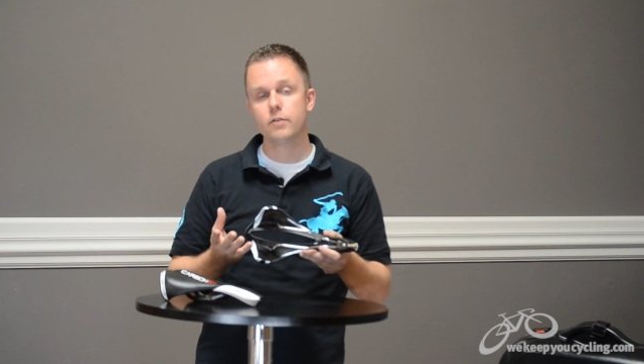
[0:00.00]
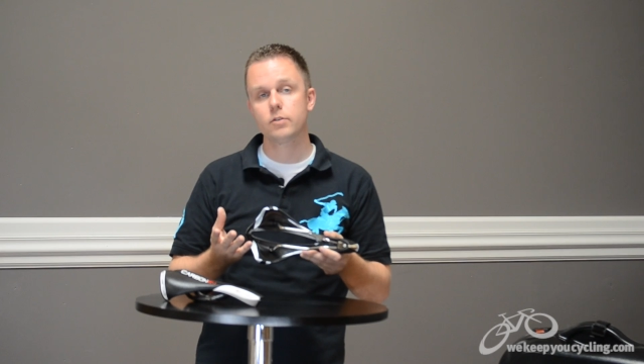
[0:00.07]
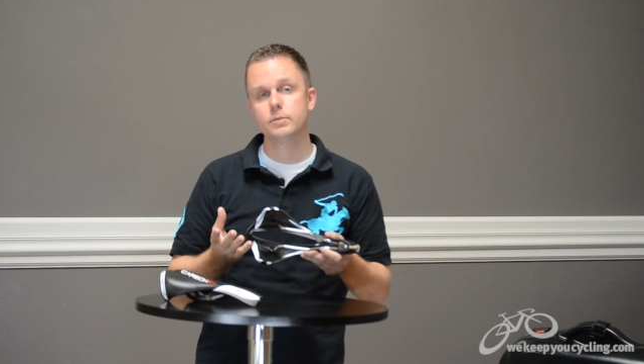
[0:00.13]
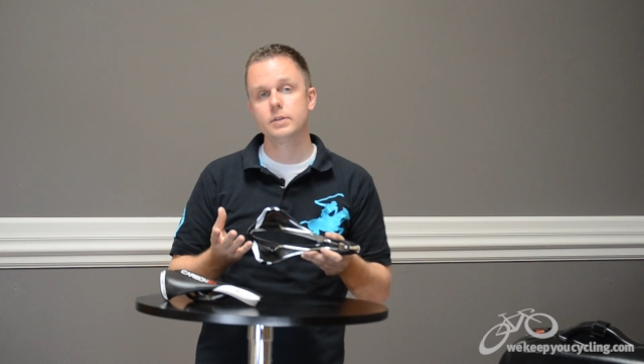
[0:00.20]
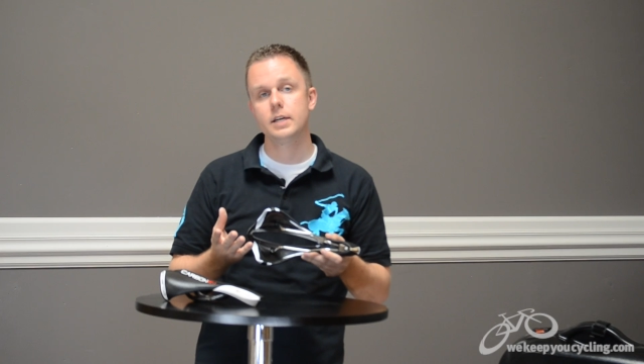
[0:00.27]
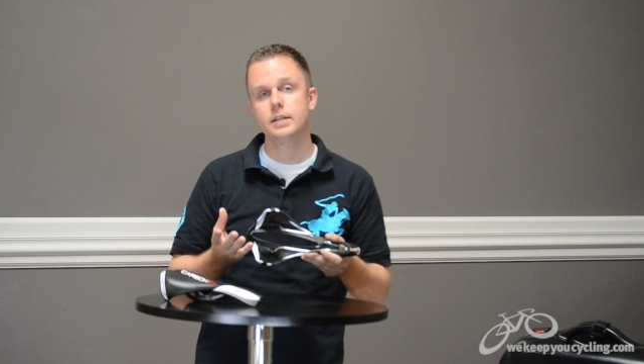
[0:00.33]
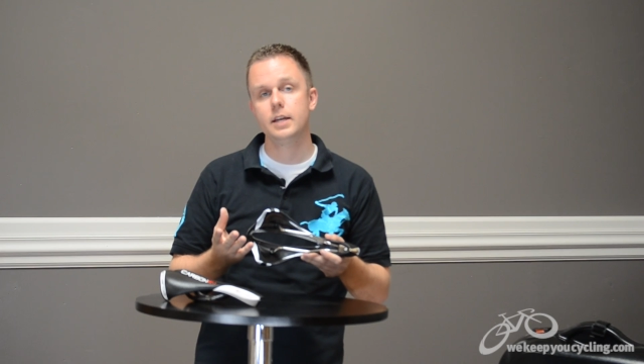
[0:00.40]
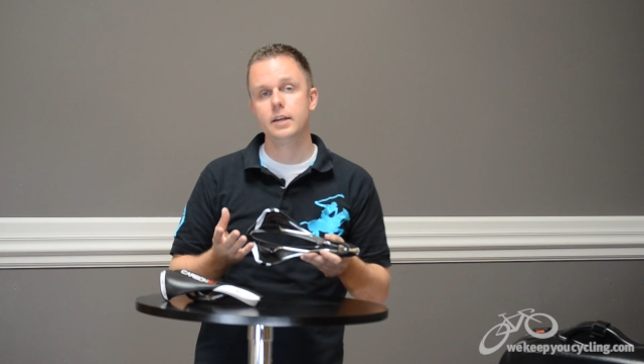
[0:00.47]
from
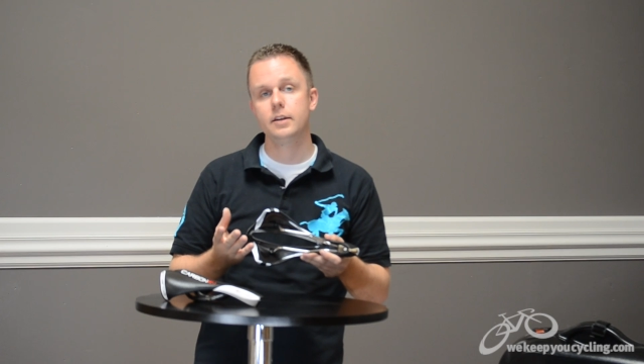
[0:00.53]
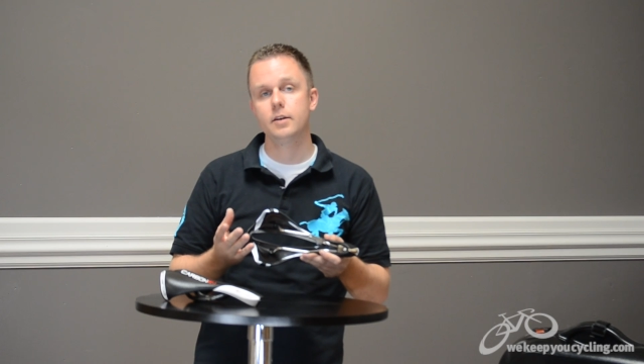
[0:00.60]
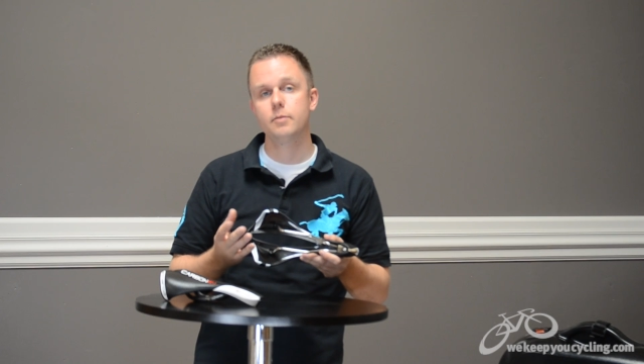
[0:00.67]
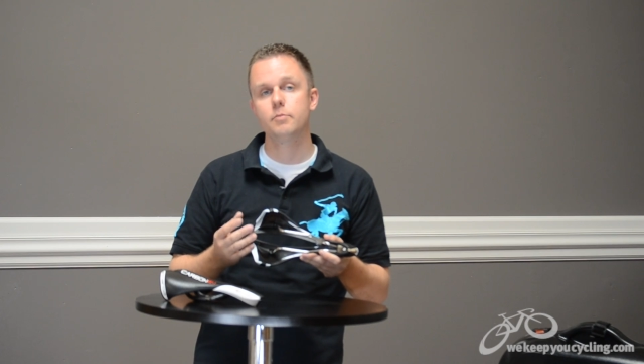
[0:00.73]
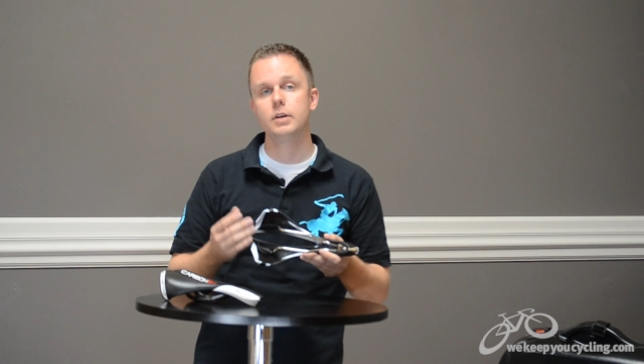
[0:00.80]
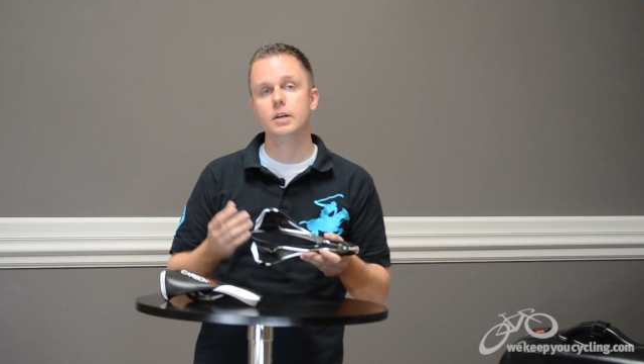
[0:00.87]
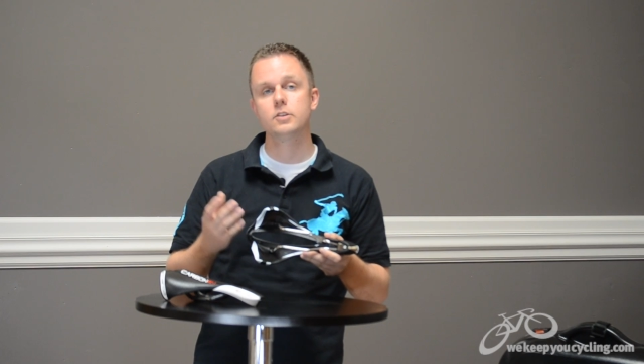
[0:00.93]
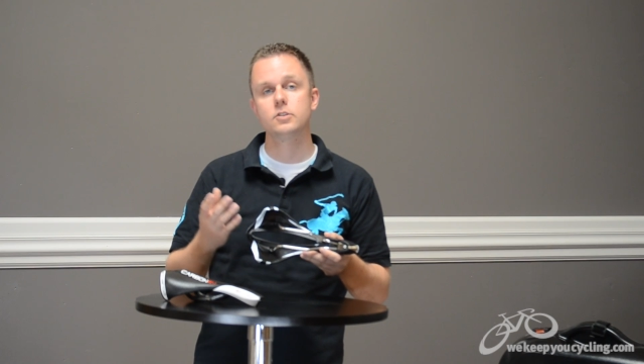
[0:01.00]

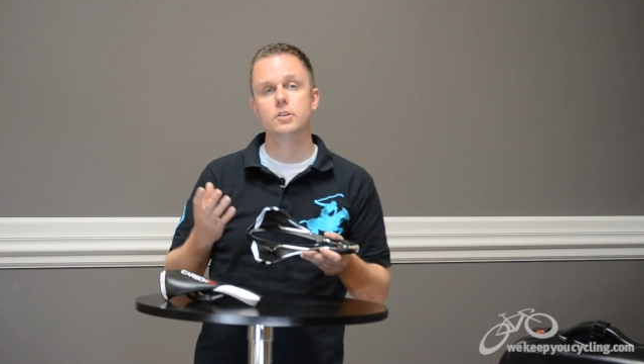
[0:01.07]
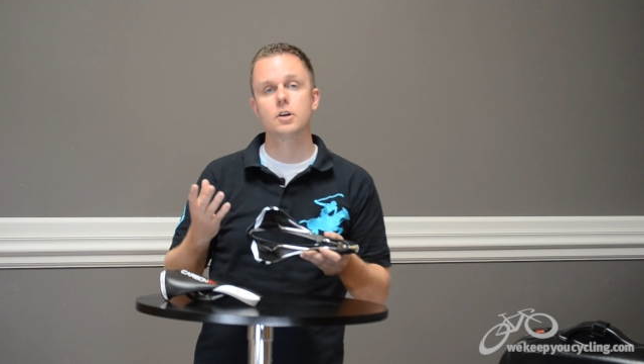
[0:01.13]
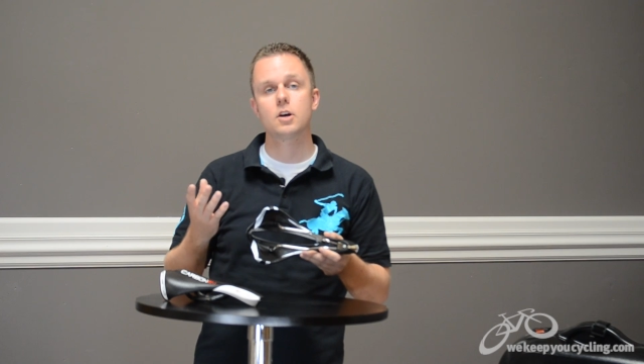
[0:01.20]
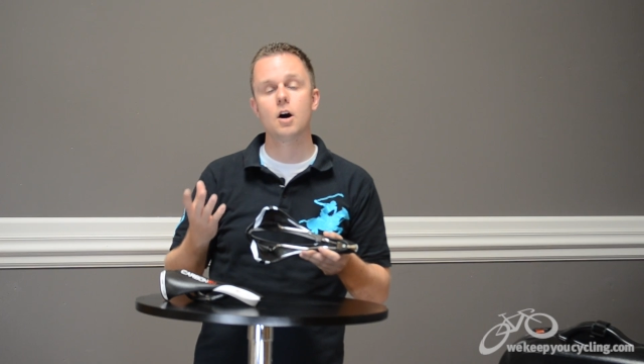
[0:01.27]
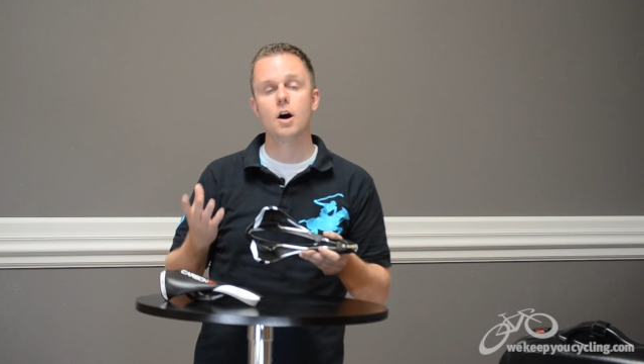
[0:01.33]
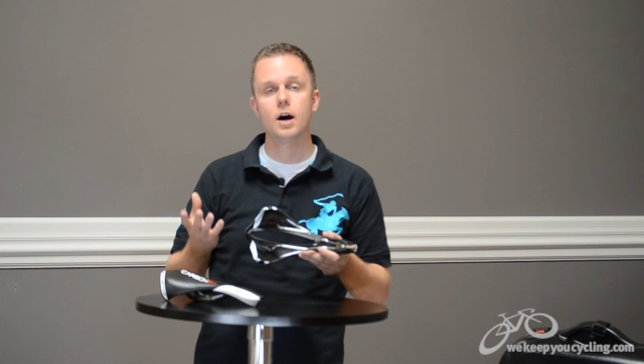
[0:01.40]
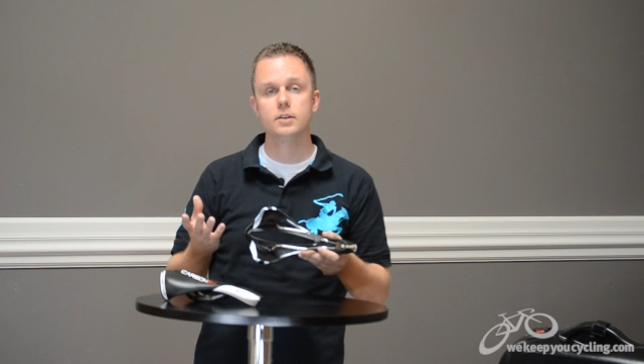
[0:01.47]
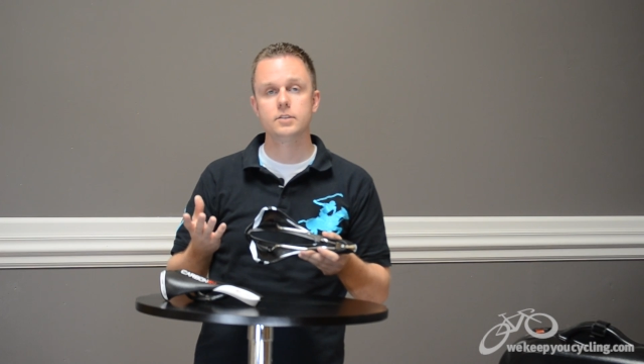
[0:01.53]
titanium because of the
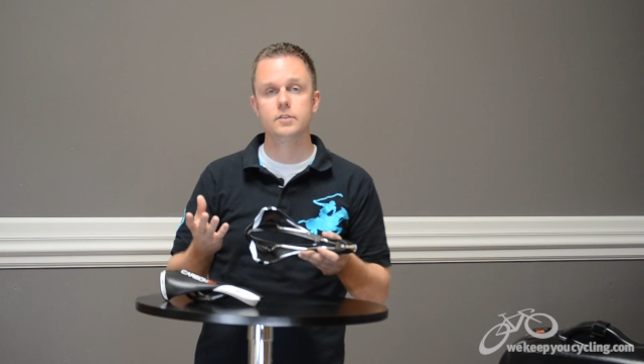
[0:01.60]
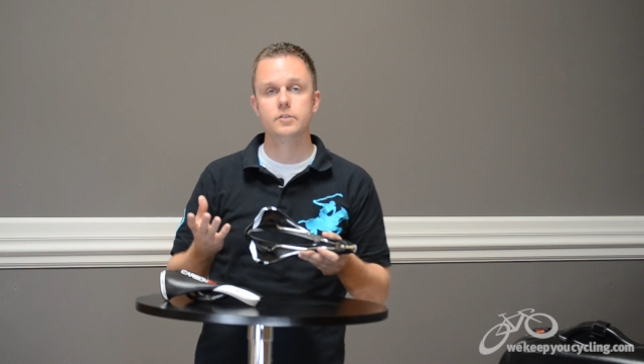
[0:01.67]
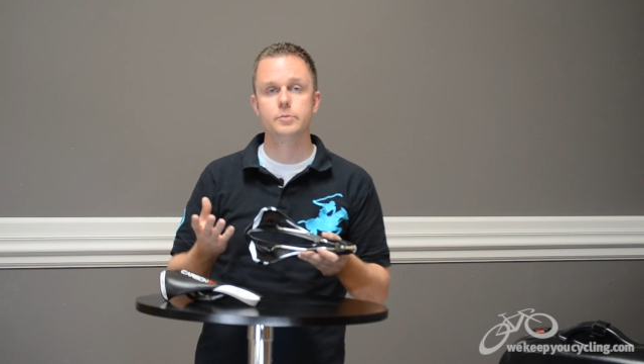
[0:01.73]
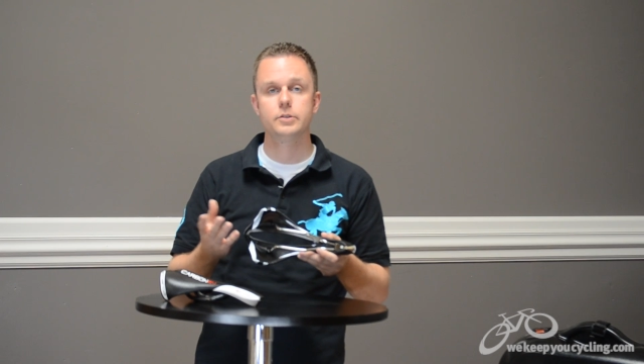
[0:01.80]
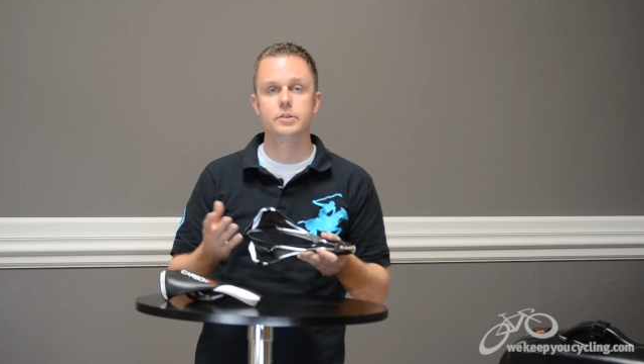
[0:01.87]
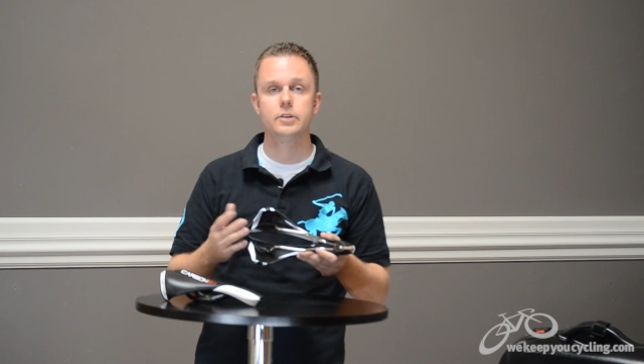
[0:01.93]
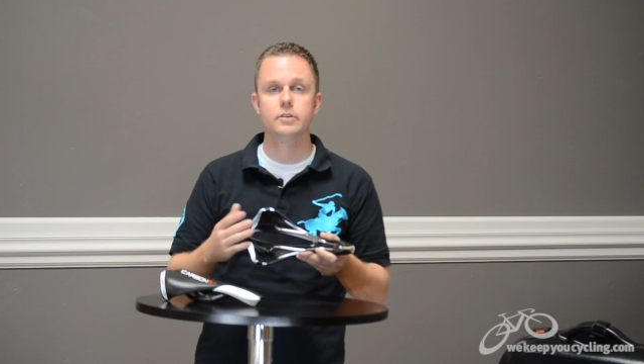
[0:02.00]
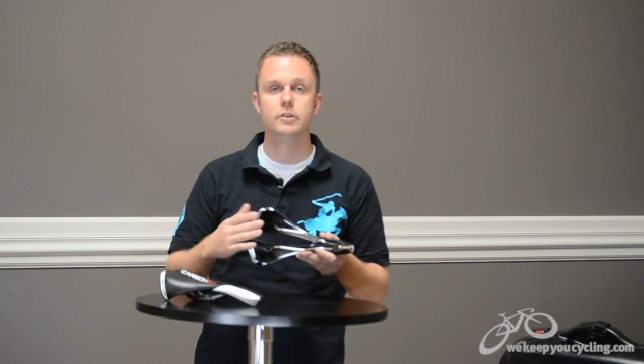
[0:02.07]
cost of the
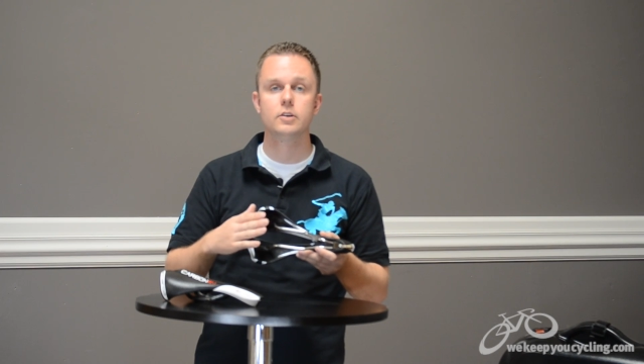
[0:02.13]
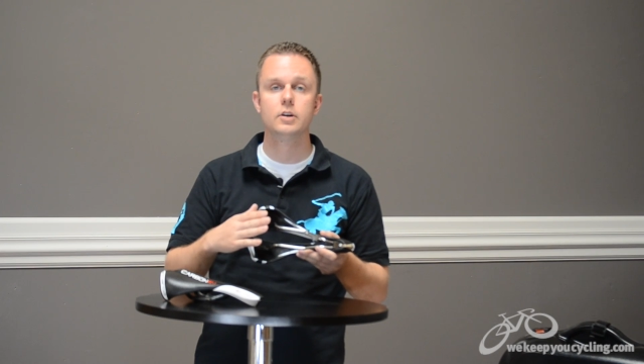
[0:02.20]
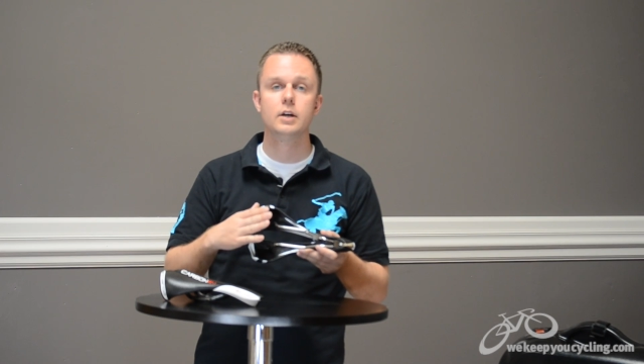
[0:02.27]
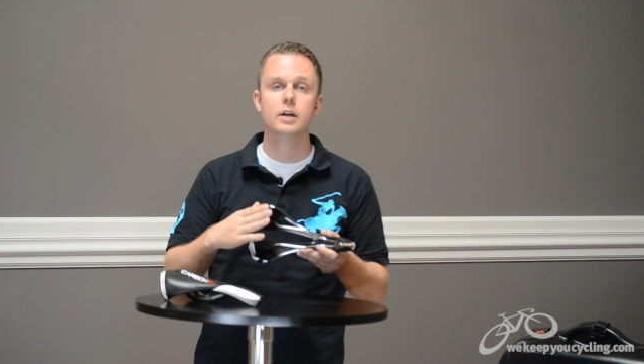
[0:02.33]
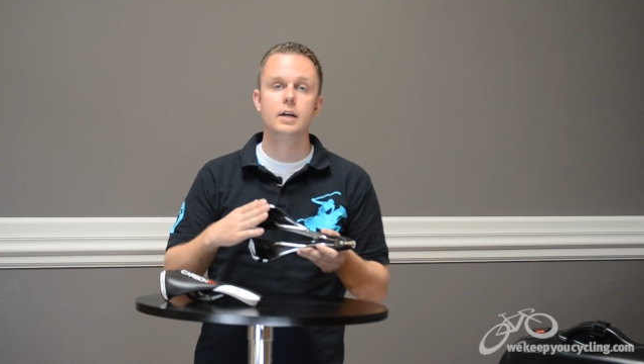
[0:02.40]
material,